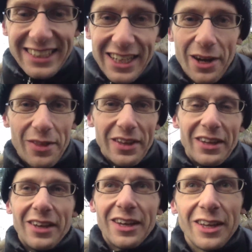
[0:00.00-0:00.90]
show
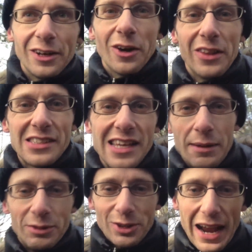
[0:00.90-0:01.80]
that you're on the
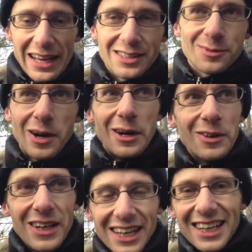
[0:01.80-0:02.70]
same track as well.